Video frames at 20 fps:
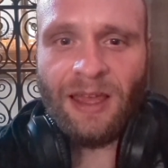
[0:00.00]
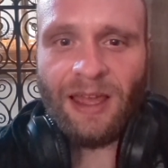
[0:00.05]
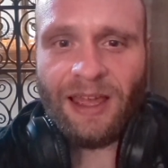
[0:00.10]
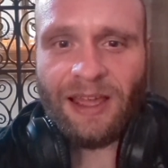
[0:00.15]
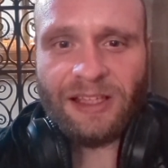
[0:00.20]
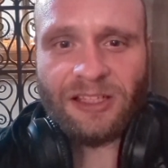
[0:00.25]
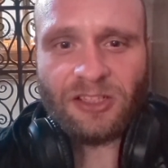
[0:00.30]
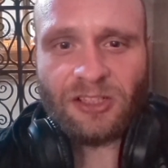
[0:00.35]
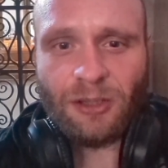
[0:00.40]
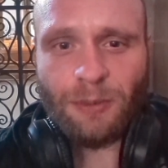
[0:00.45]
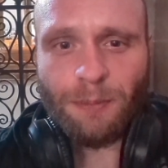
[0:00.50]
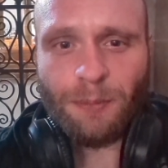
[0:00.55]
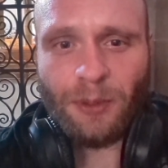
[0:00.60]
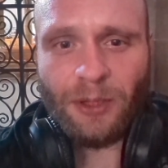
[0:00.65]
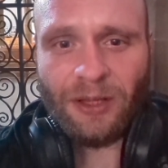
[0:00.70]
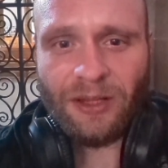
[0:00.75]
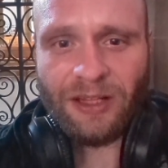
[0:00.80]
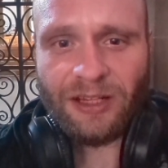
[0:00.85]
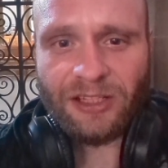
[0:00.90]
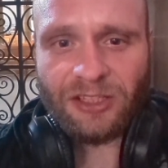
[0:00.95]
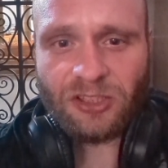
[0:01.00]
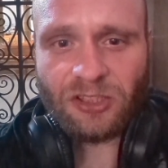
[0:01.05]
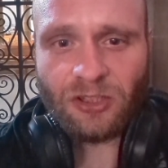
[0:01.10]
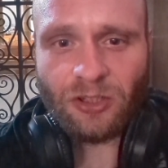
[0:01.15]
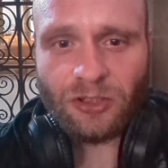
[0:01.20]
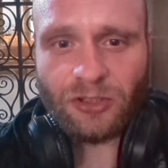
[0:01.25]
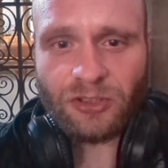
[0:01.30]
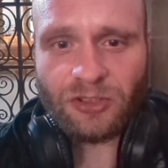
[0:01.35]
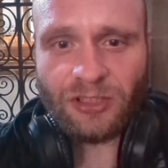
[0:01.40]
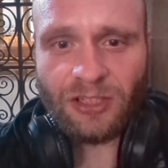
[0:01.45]
It's completely
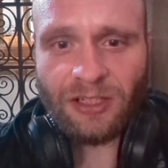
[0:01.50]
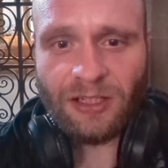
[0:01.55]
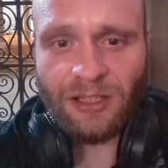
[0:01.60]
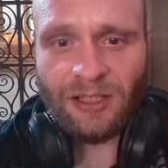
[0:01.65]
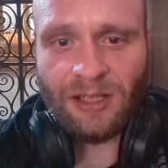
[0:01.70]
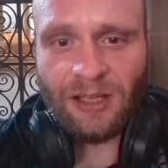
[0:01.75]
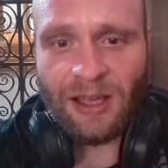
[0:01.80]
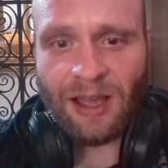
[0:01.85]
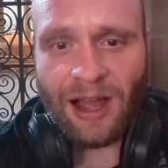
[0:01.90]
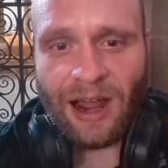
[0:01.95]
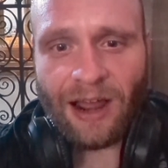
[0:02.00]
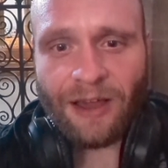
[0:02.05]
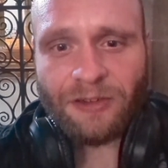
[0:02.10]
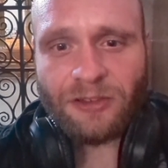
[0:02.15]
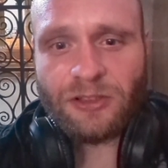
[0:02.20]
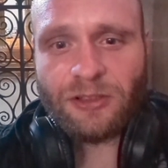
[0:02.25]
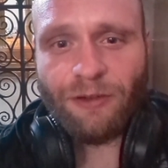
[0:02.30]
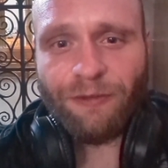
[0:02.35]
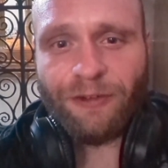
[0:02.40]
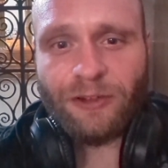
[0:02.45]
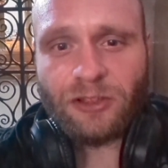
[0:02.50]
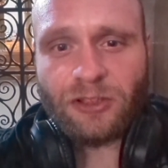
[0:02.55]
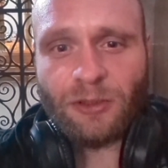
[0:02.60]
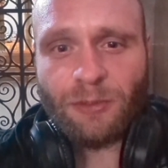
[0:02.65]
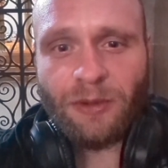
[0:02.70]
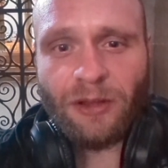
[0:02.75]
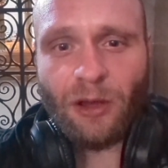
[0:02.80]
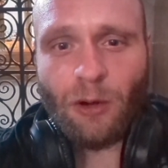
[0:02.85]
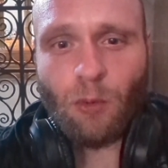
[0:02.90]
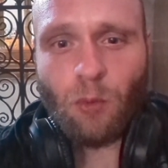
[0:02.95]
disgusting. I have suffered
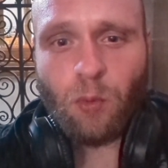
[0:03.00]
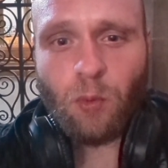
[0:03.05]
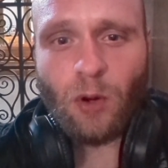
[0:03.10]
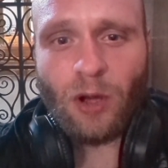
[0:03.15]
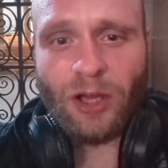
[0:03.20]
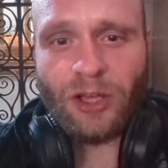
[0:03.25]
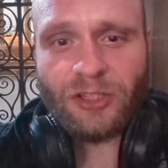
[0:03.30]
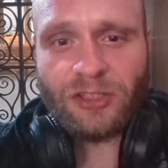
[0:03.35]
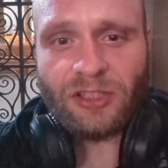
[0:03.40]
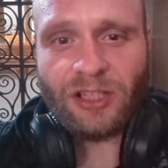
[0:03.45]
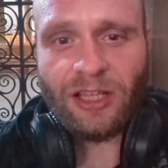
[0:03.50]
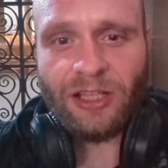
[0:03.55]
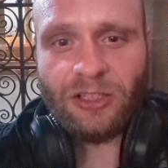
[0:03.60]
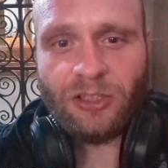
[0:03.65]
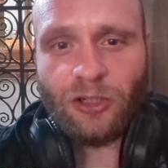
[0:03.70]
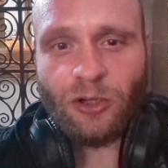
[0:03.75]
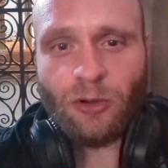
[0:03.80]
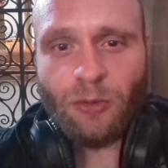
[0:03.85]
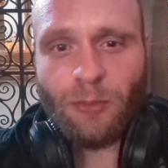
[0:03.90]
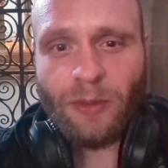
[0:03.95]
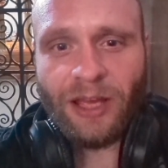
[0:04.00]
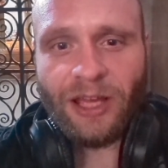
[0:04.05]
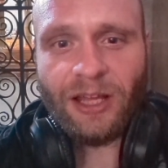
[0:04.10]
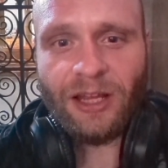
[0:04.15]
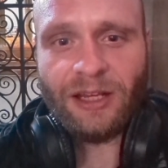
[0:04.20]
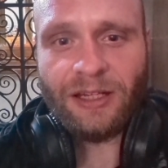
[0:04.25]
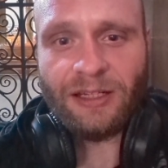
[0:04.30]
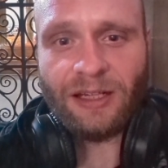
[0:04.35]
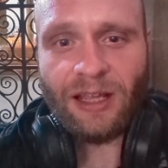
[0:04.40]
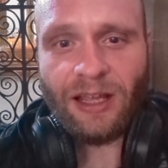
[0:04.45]
some of the worst
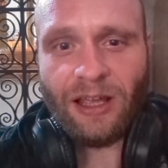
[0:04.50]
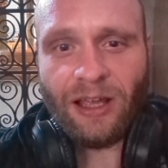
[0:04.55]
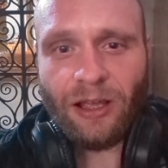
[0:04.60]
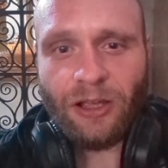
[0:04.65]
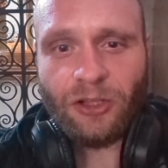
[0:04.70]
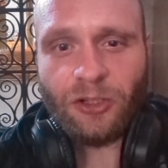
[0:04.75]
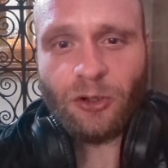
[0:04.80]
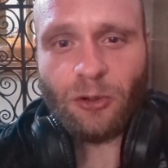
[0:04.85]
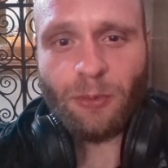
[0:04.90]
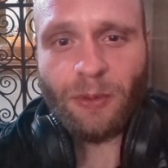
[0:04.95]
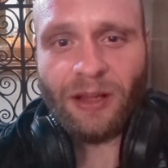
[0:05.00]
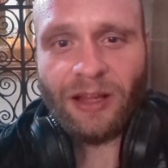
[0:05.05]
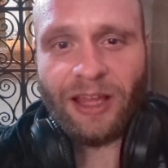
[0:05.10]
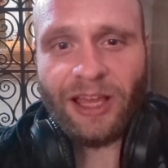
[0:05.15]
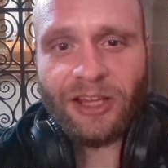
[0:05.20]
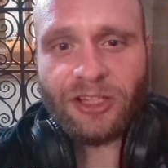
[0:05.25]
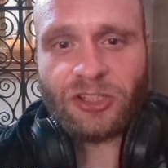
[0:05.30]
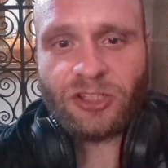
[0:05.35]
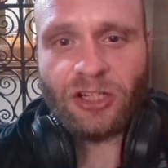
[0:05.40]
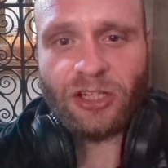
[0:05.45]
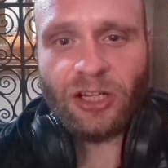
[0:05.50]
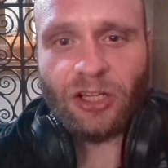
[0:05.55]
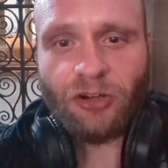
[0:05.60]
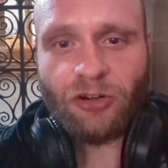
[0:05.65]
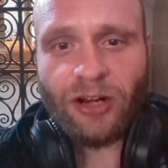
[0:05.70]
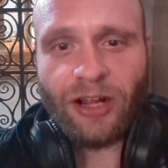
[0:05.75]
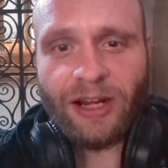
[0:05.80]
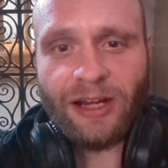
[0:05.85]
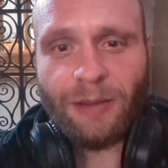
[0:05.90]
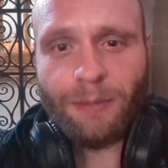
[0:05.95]
inhumane humiliation and
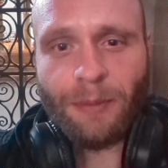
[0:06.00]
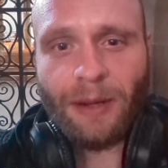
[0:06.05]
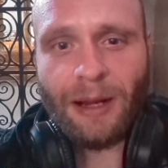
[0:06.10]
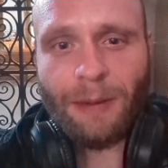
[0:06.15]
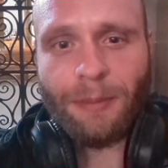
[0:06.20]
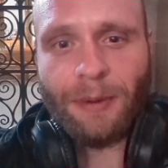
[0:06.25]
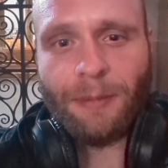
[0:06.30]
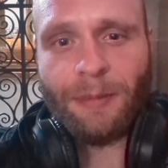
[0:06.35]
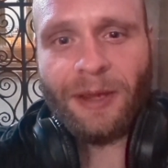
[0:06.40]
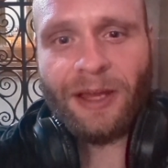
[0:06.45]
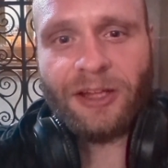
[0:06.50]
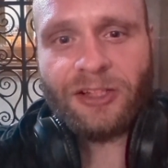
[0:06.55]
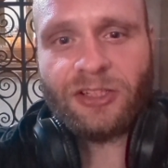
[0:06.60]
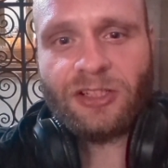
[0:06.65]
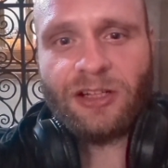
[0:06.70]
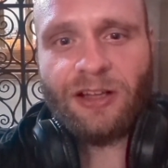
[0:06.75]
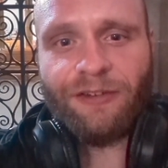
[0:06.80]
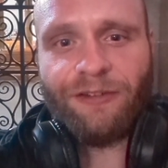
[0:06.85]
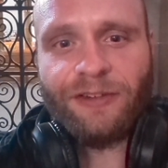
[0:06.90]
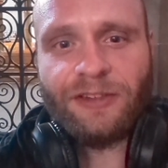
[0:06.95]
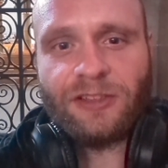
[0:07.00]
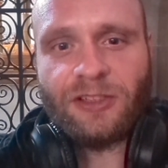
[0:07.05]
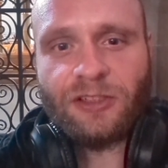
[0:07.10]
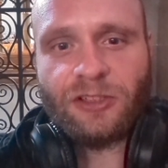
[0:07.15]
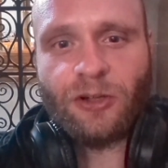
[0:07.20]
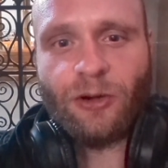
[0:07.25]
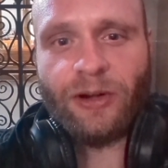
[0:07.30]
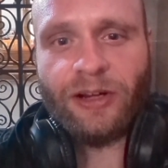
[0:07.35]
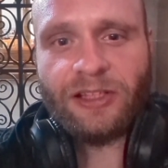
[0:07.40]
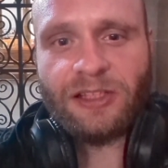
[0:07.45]
degrading by probation officers
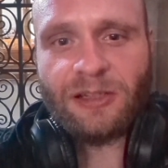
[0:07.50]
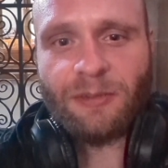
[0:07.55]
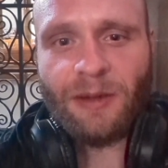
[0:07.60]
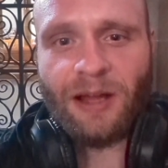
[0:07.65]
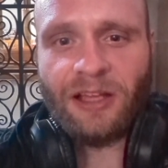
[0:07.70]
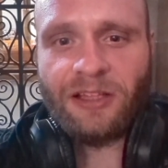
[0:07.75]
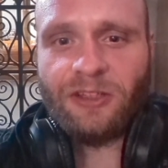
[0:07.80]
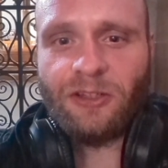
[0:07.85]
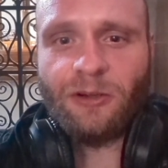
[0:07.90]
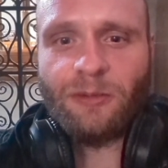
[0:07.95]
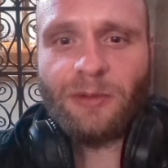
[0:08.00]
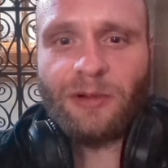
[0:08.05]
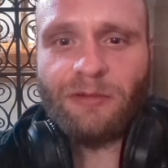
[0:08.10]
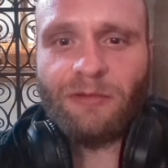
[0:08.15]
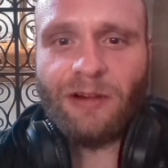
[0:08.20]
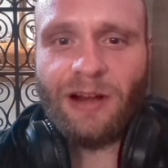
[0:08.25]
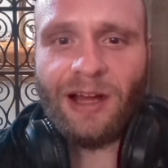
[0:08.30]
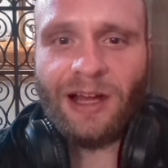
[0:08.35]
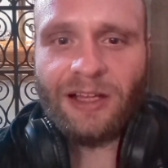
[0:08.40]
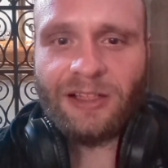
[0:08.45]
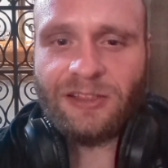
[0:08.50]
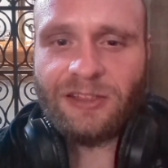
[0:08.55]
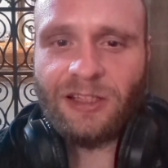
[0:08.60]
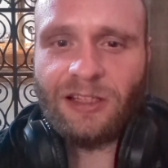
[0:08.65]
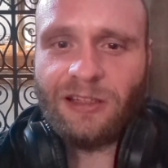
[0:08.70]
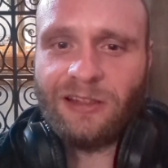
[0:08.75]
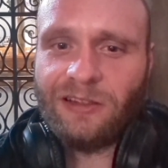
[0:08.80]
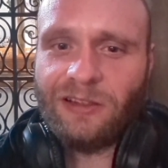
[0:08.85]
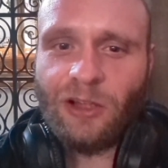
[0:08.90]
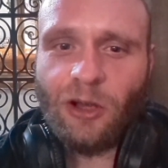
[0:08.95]
going into my human rights
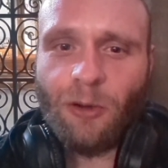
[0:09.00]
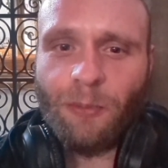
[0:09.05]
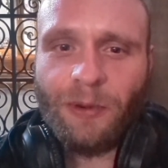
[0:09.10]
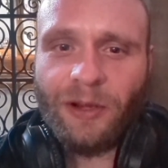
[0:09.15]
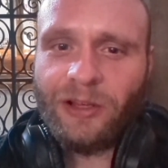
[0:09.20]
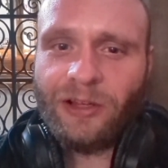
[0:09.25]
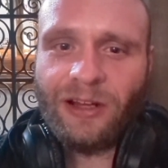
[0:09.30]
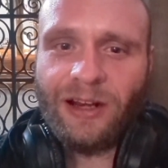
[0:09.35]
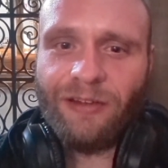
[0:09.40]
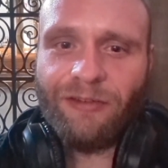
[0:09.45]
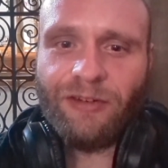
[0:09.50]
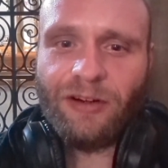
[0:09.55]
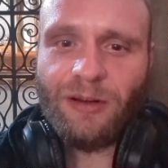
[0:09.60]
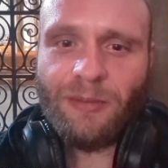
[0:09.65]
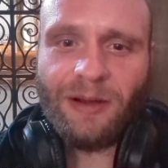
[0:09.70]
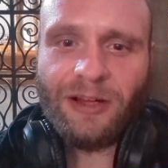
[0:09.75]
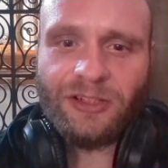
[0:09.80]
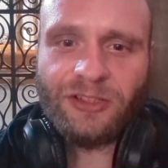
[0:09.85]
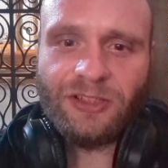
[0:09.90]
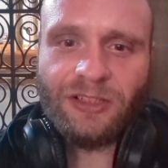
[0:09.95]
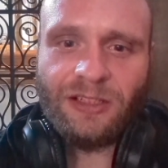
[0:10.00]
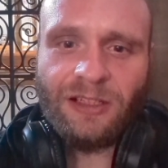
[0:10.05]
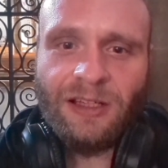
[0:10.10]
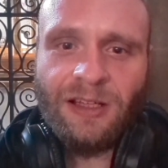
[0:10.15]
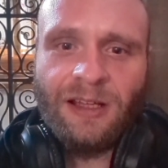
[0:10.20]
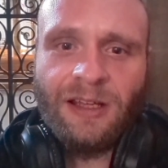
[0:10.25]
that nobody could ever imagine.